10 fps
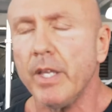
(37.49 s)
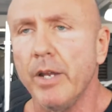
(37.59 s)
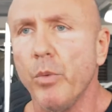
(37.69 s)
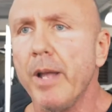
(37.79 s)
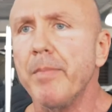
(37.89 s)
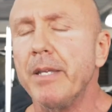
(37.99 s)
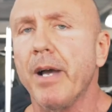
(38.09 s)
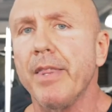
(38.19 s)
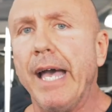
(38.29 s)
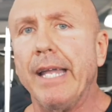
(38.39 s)
And what I mean
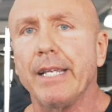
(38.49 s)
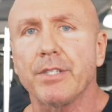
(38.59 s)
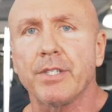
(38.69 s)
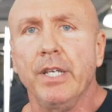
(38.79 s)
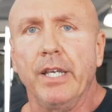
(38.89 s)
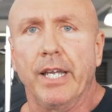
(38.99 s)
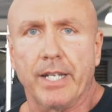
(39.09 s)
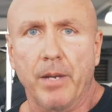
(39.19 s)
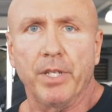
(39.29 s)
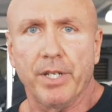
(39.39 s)
by that is, in a
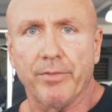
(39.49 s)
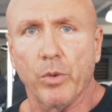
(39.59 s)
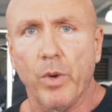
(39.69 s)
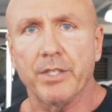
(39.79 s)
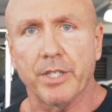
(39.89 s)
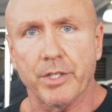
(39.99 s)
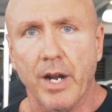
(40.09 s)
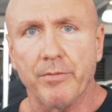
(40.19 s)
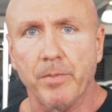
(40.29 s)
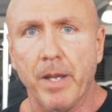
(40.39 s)
couple of different ways, it
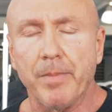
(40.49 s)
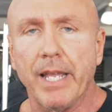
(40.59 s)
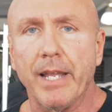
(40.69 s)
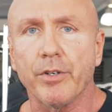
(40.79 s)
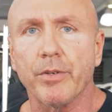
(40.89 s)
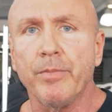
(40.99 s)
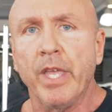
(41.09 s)
drives my behavior.